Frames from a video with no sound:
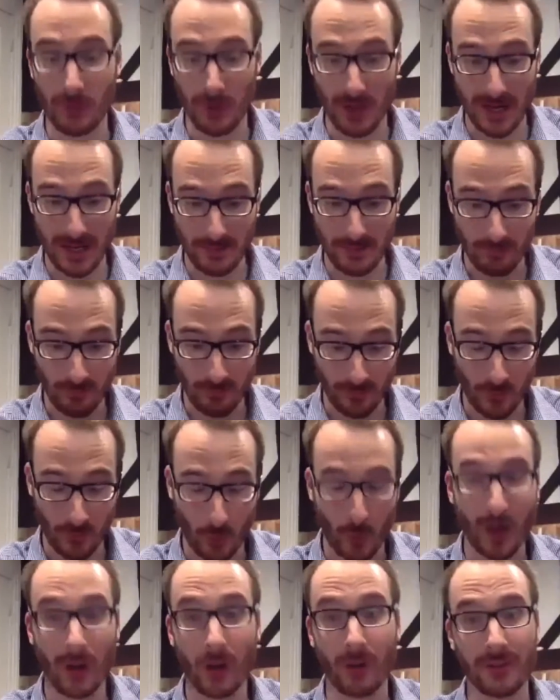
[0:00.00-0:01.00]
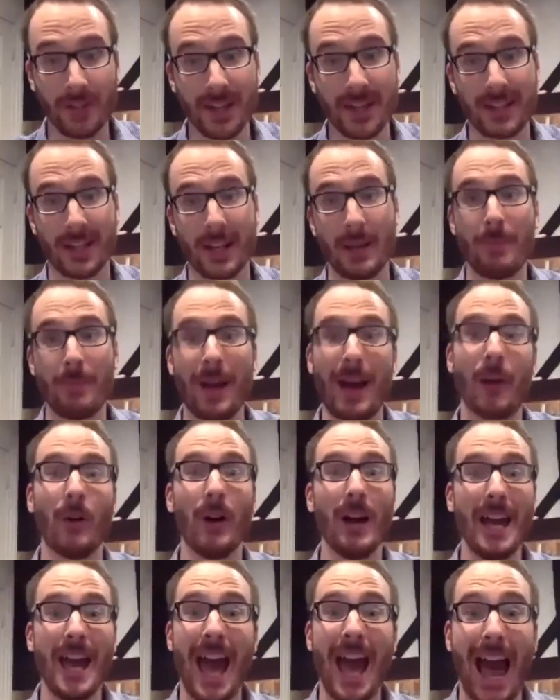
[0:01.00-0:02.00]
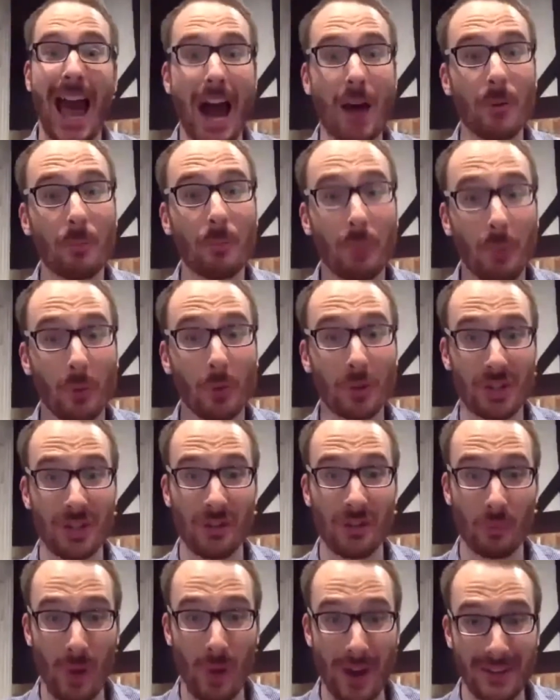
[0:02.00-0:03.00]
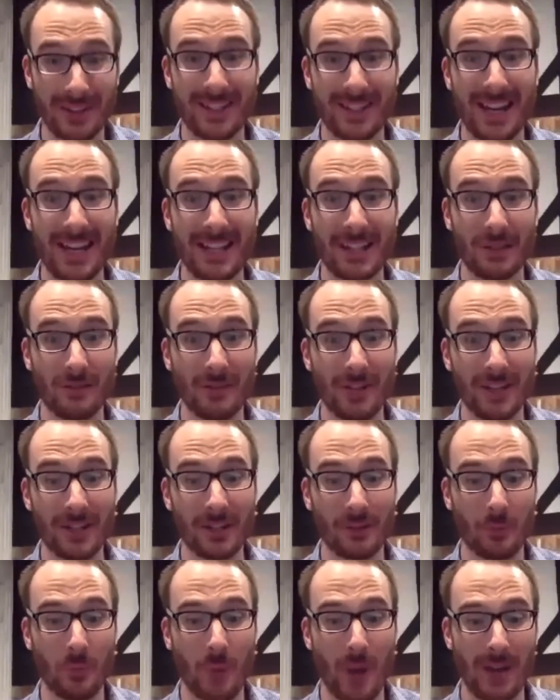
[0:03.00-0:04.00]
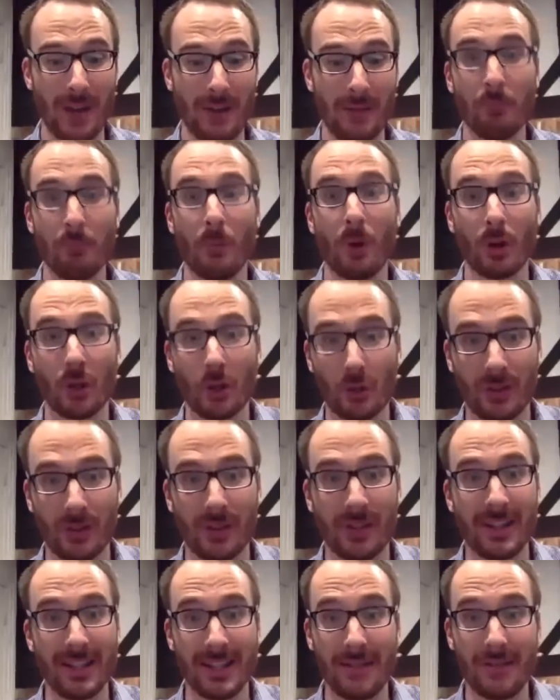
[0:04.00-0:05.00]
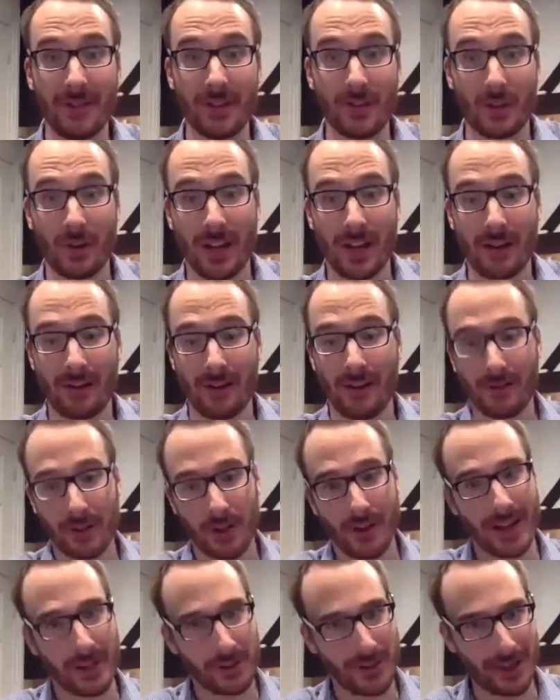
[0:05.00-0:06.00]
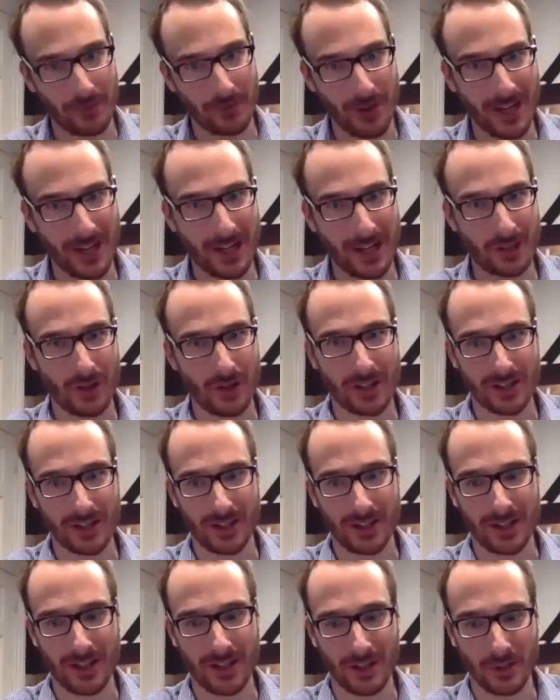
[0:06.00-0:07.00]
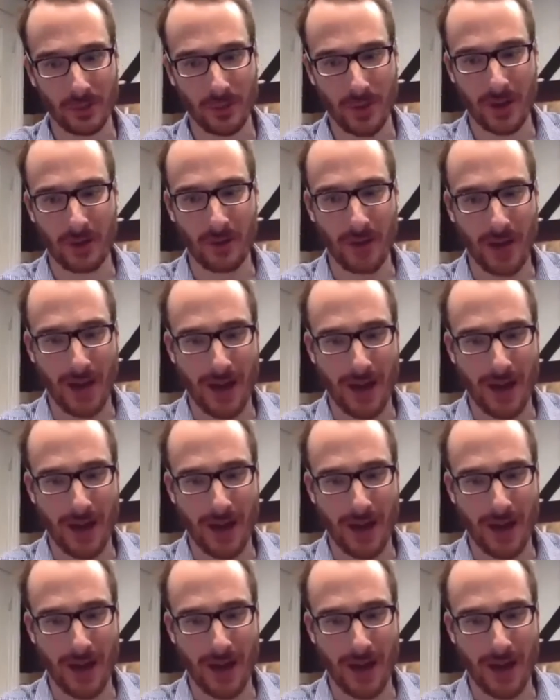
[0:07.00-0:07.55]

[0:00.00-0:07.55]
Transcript: in quite a lot of detail about how important weather data is when monitoring these eVTOL aircraft. So that's really interesting as well.